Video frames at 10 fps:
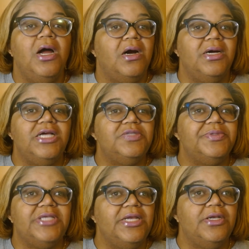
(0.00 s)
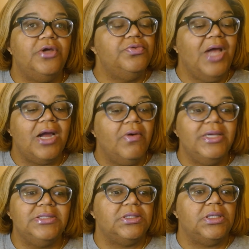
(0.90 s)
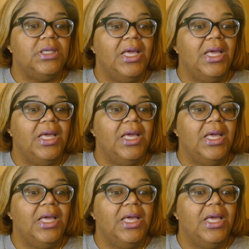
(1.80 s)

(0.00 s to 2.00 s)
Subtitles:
Her husband said, no, you're not crazy.